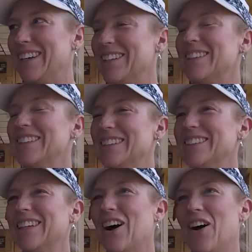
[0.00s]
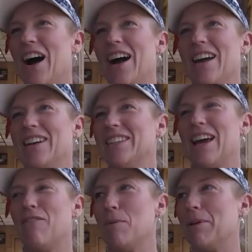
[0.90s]
So I just
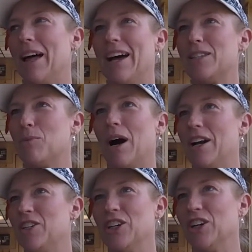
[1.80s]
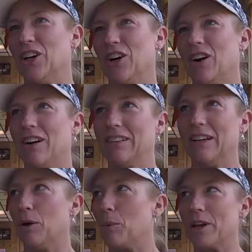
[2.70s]
have a blast watching her
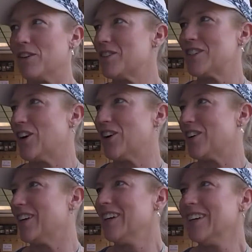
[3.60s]
little wheels turn.